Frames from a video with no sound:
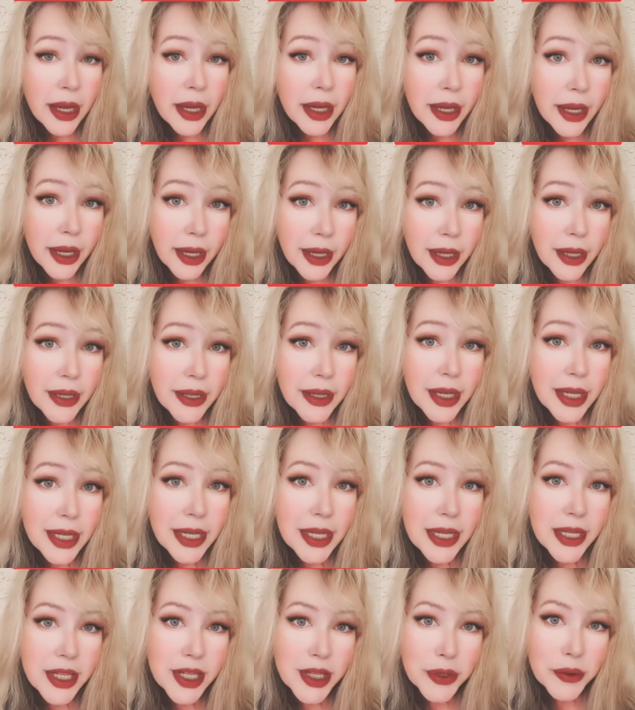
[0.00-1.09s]
and they need
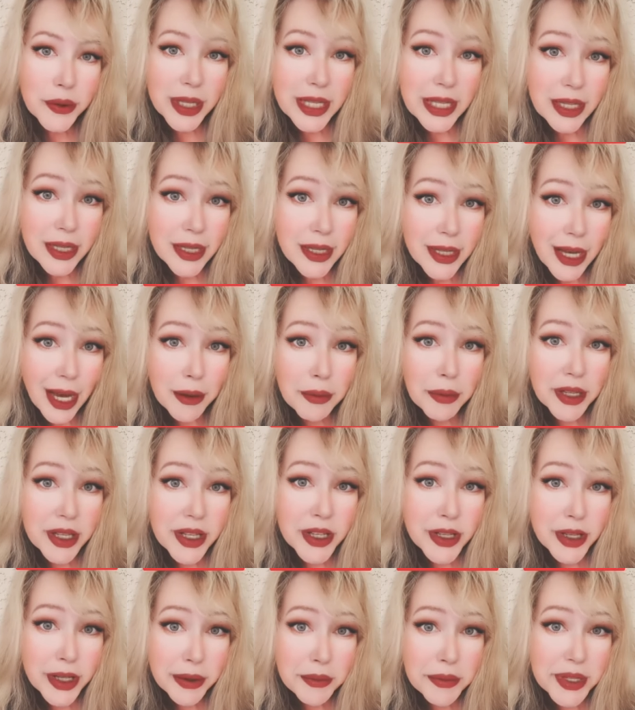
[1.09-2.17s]
to establish
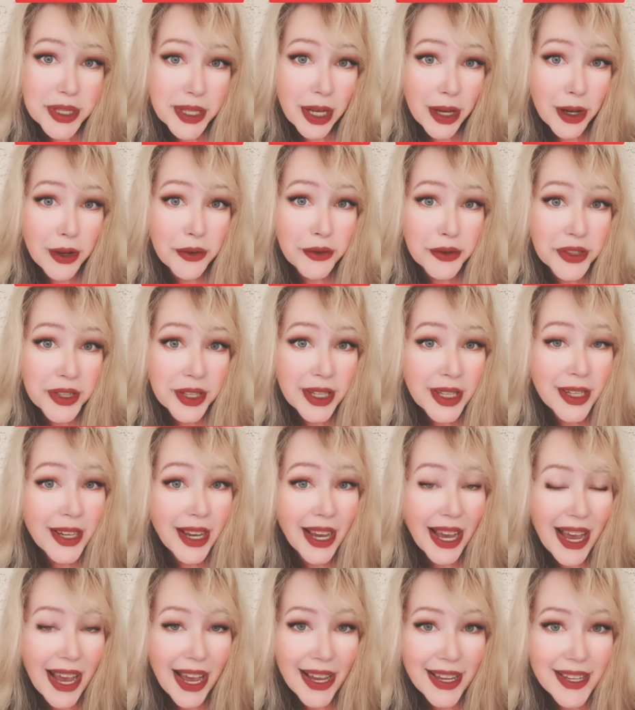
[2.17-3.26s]
themselves
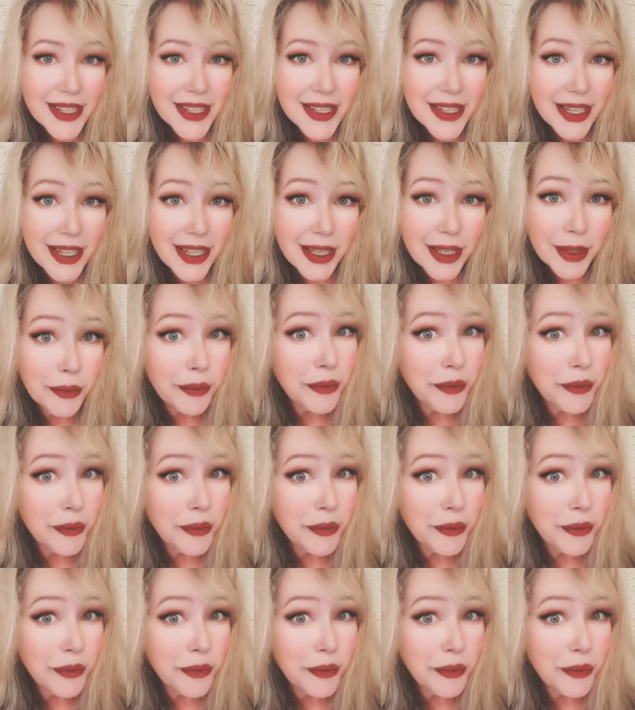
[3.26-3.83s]
as the